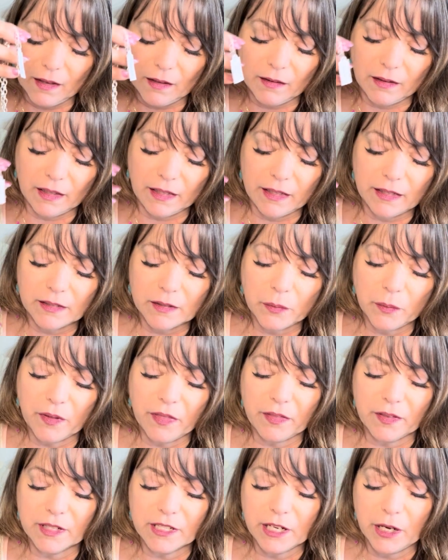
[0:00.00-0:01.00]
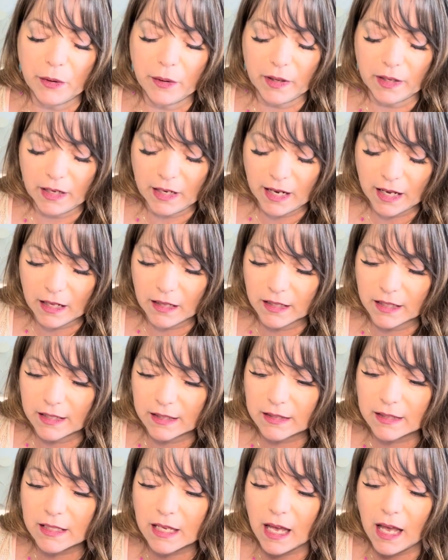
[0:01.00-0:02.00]
These with the token
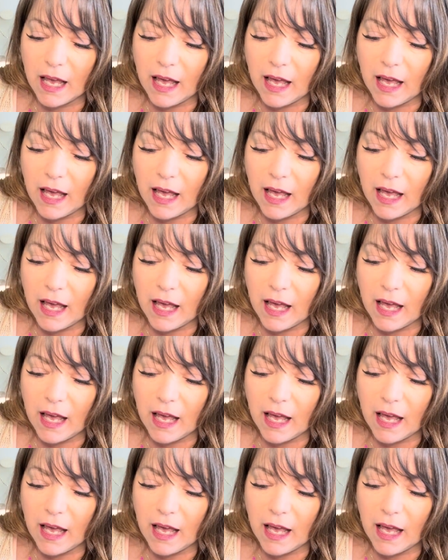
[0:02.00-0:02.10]
necklace.